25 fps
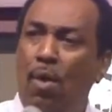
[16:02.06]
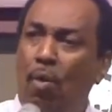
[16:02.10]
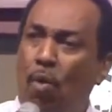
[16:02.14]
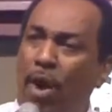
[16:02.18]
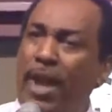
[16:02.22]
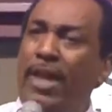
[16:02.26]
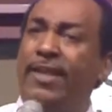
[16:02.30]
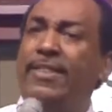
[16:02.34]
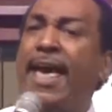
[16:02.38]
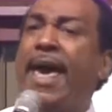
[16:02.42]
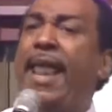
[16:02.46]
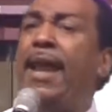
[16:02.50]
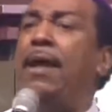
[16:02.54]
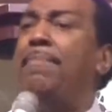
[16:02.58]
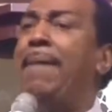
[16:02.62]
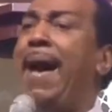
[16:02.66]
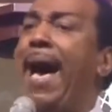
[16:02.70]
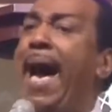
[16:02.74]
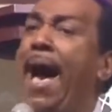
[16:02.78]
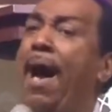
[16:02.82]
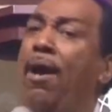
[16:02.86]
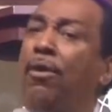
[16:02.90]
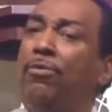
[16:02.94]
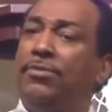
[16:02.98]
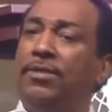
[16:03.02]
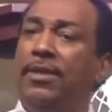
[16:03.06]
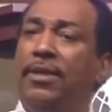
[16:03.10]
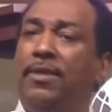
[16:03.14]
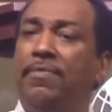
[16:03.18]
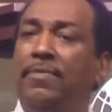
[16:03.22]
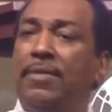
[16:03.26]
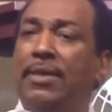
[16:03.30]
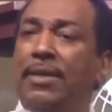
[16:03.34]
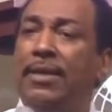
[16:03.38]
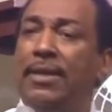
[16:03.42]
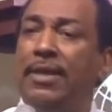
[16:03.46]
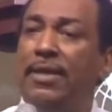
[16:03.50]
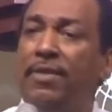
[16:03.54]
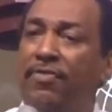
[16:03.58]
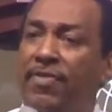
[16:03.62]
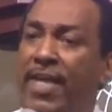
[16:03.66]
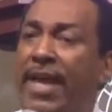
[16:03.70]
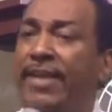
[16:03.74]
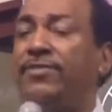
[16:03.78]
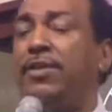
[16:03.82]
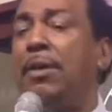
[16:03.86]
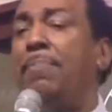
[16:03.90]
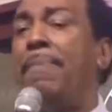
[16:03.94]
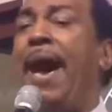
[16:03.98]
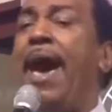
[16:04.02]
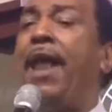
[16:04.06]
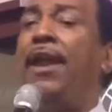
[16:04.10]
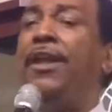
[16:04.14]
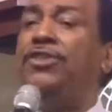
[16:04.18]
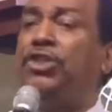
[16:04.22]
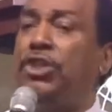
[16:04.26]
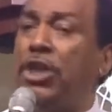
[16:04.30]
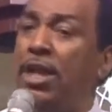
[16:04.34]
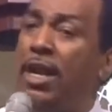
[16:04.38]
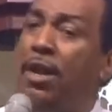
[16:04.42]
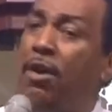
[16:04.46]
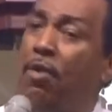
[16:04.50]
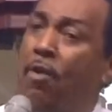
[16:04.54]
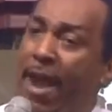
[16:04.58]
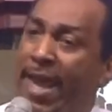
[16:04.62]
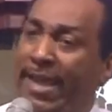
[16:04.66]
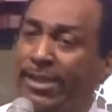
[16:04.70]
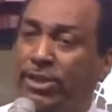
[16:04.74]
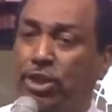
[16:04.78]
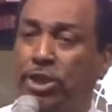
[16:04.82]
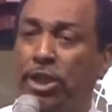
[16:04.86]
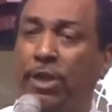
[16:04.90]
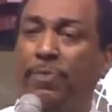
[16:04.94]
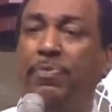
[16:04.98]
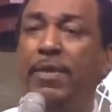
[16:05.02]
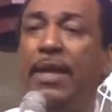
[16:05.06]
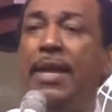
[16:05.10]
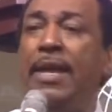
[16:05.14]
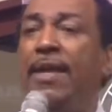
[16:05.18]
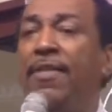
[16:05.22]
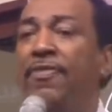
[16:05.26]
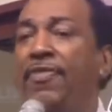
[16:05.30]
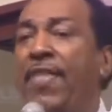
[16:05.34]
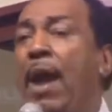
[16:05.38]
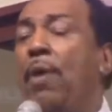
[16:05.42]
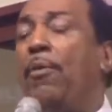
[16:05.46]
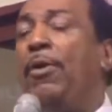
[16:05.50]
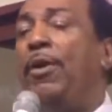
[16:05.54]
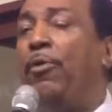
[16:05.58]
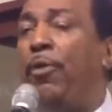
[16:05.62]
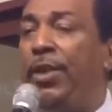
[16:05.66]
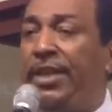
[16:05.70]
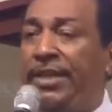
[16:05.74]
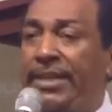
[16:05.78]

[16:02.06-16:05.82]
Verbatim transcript: What is that about? That's about a generation that were